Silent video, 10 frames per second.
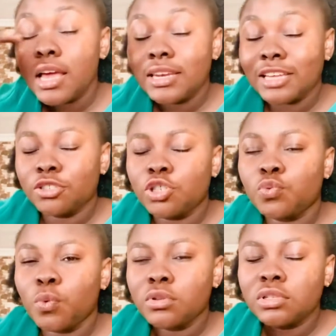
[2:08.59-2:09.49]
that
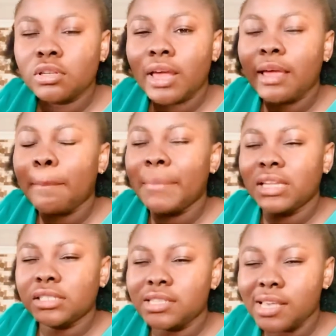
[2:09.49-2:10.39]
just want to like
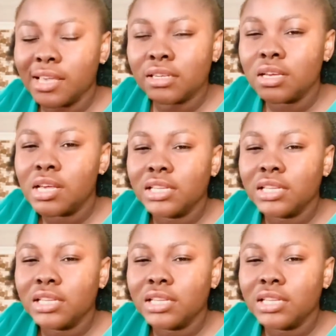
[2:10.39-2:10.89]
maintain